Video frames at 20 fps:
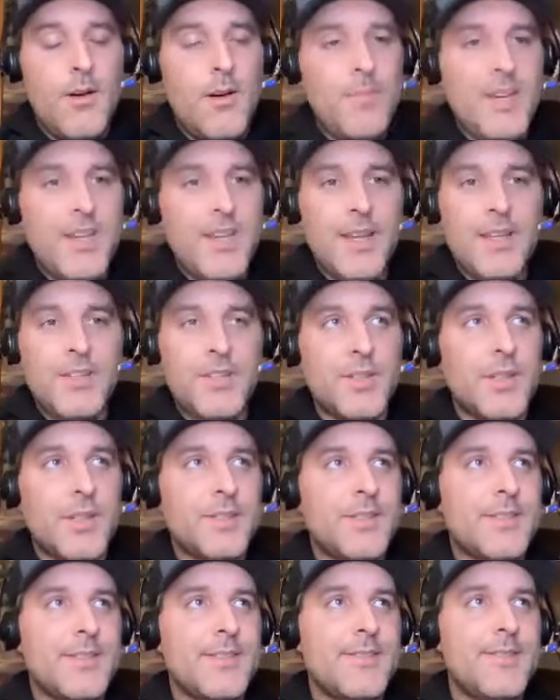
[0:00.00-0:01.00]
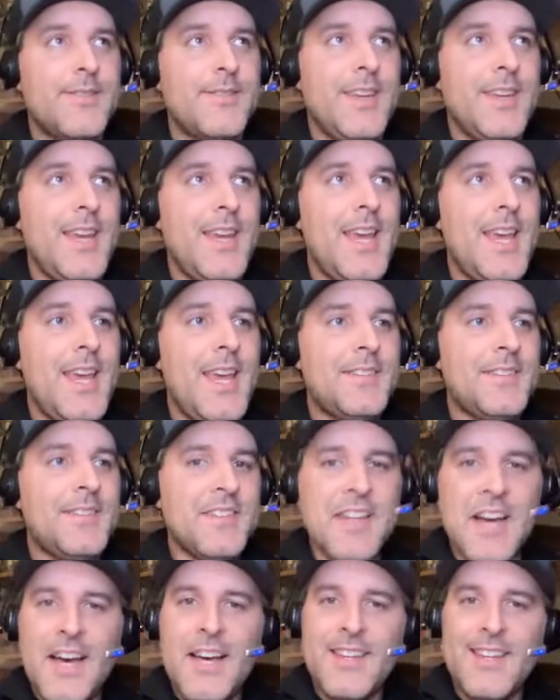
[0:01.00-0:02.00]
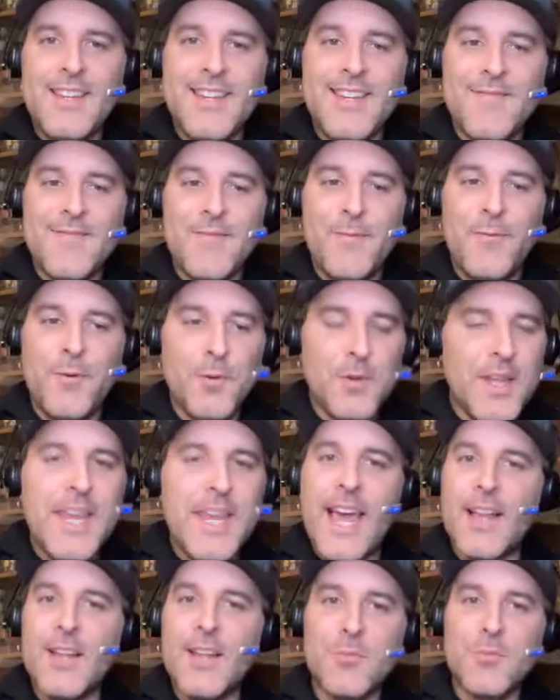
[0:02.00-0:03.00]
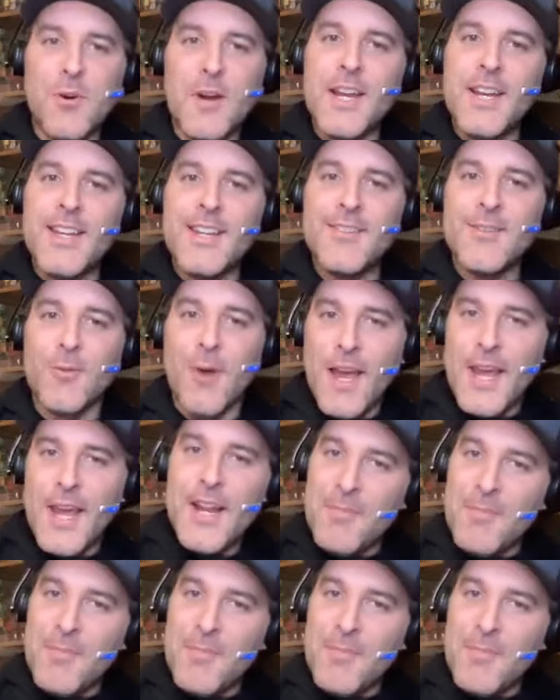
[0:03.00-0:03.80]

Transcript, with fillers: I mean, it's just, it's not fully calibrated, right?